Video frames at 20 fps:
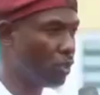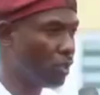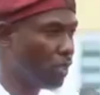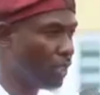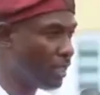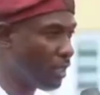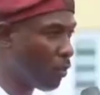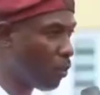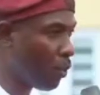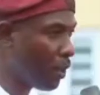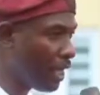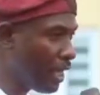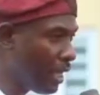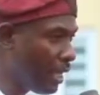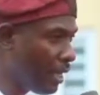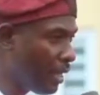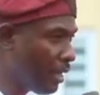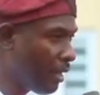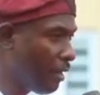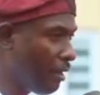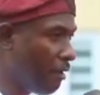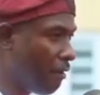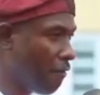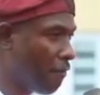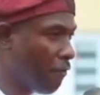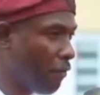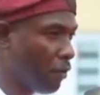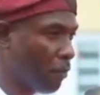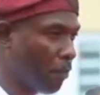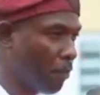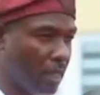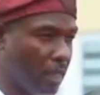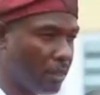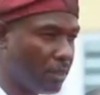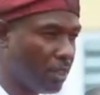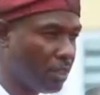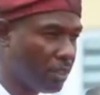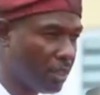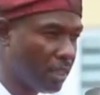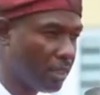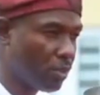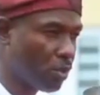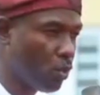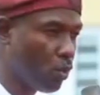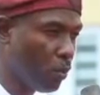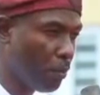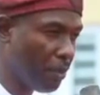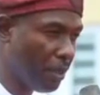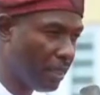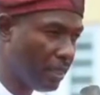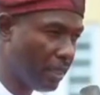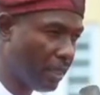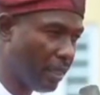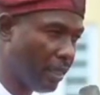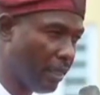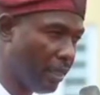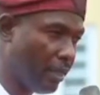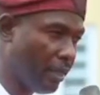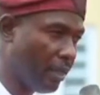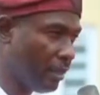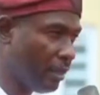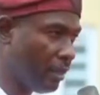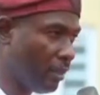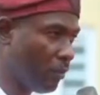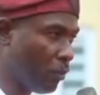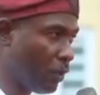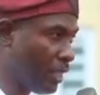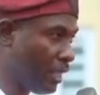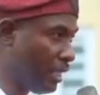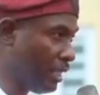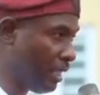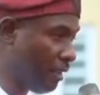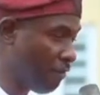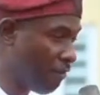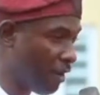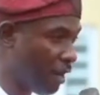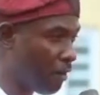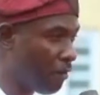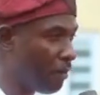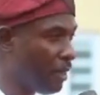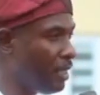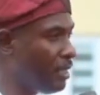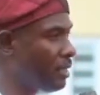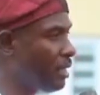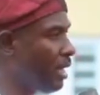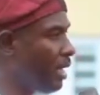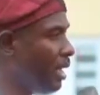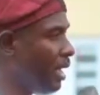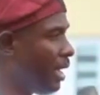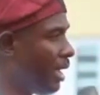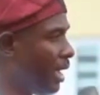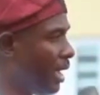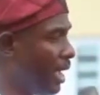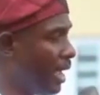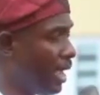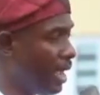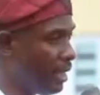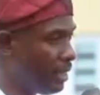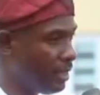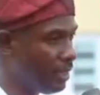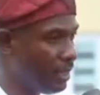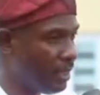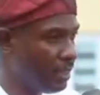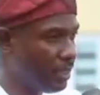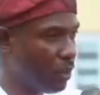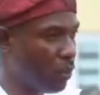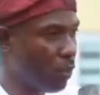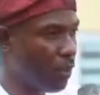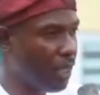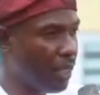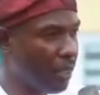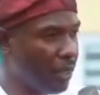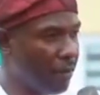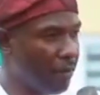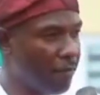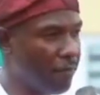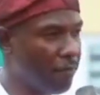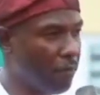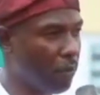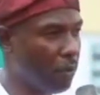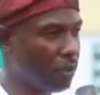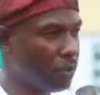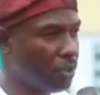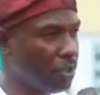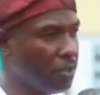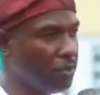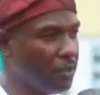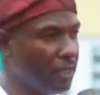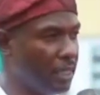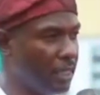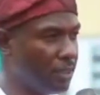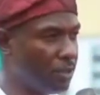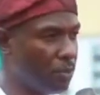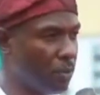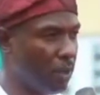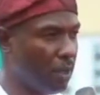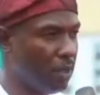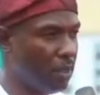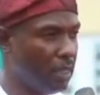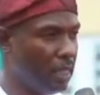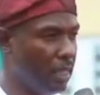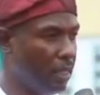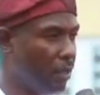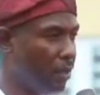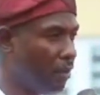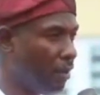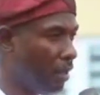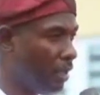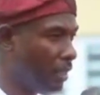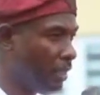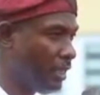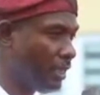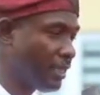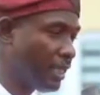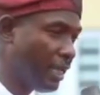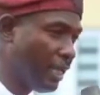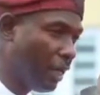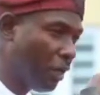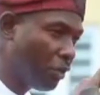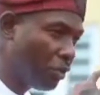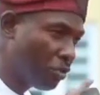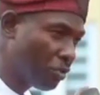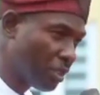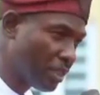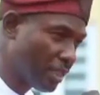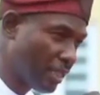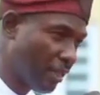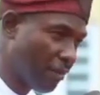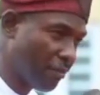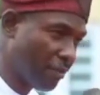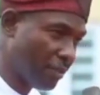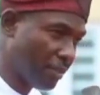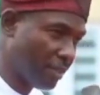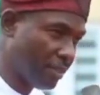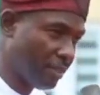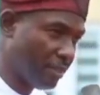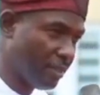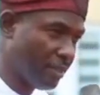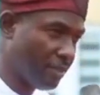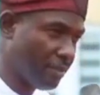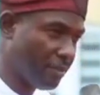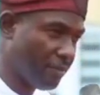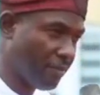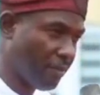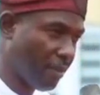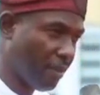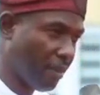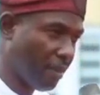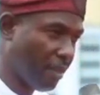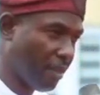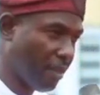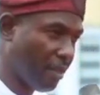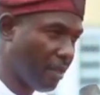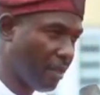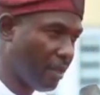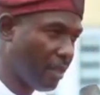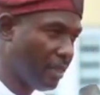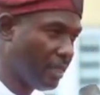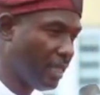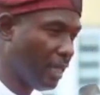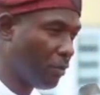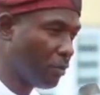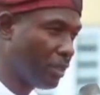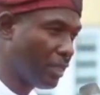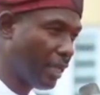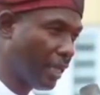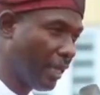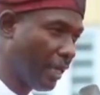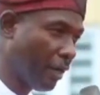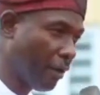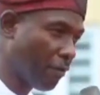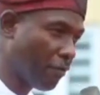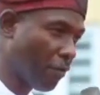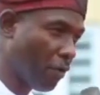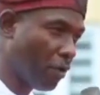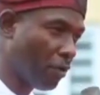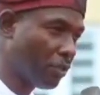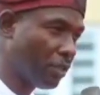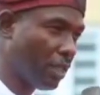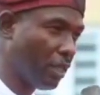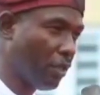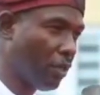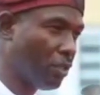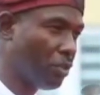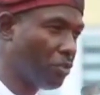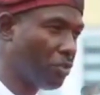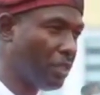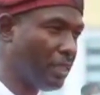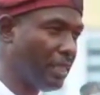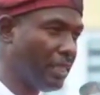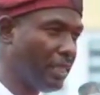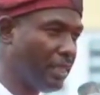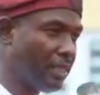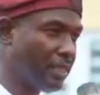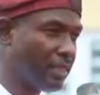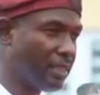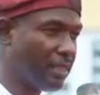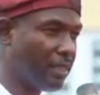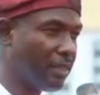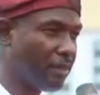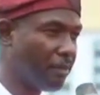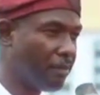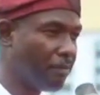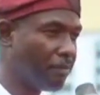So, there's a wing for teachers who be in the, within the environment, and there's a wing for children as well. There's a laundry service that will take care of all the laundry needs.